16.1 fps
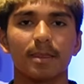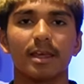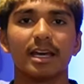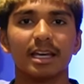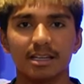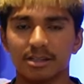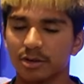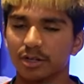
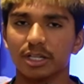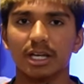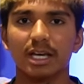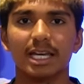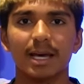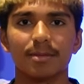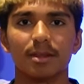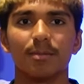He
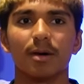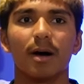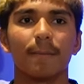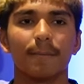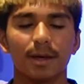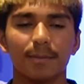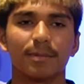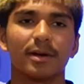kept them
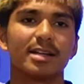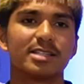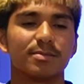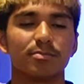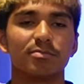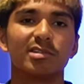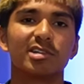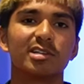up. He played
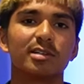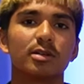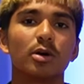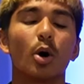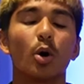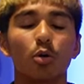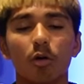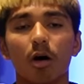some
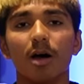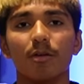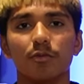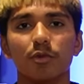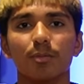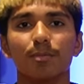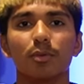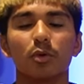all right
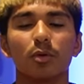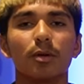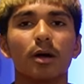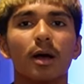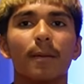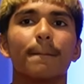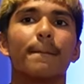football,